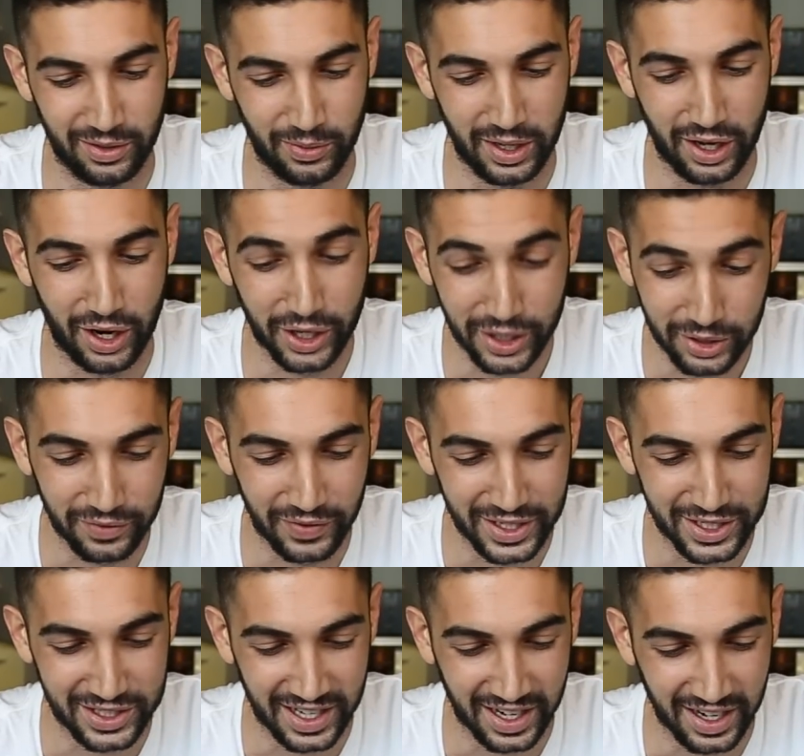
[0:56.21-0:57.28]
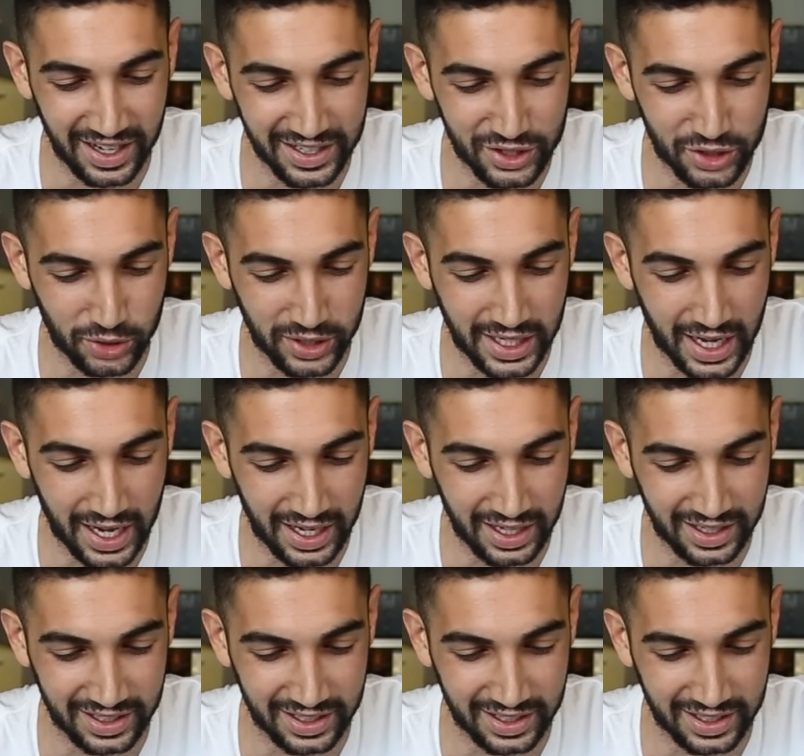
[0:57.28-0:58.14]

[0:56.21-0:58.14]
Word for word: Well, are you a vegetarian, Shri K?